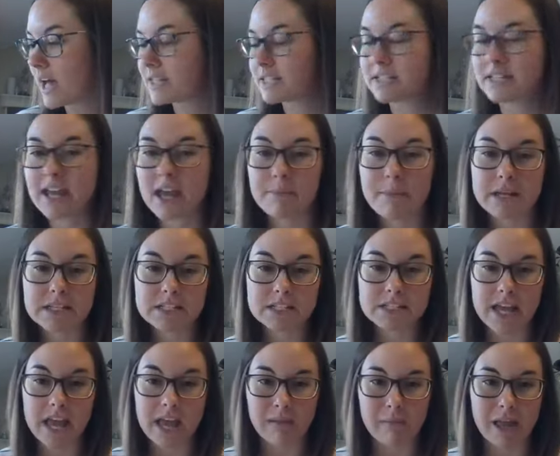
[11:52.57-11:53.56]
So that's name
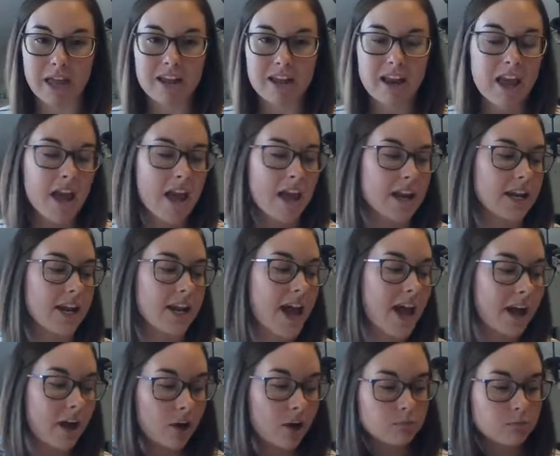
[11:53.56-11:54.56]
it to tame it.
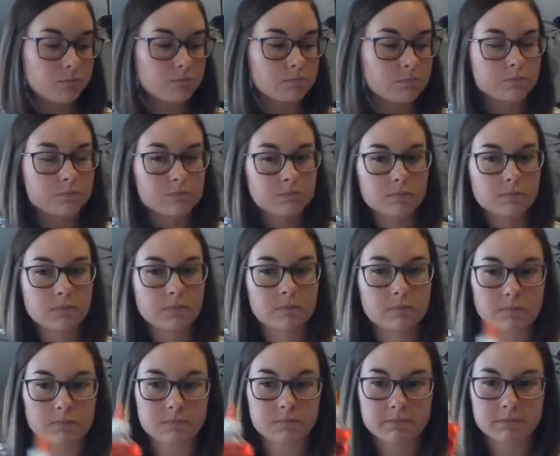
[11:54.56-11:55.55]
Now
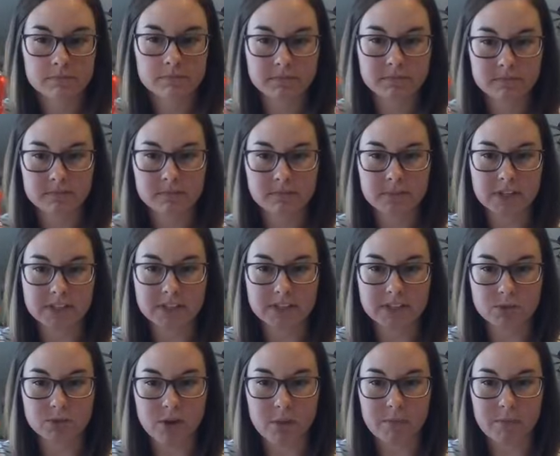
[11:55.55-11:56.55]

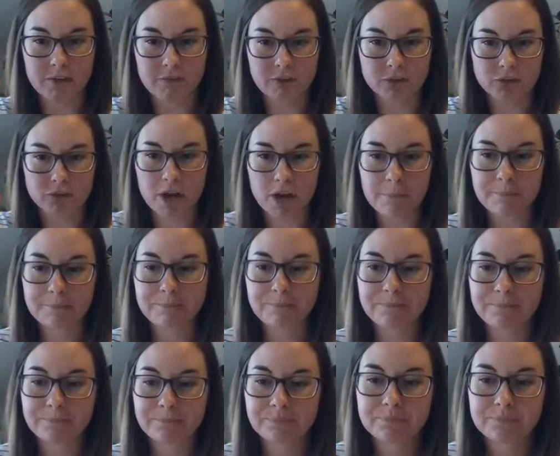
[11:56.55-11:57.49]
let's get to our mindful jar.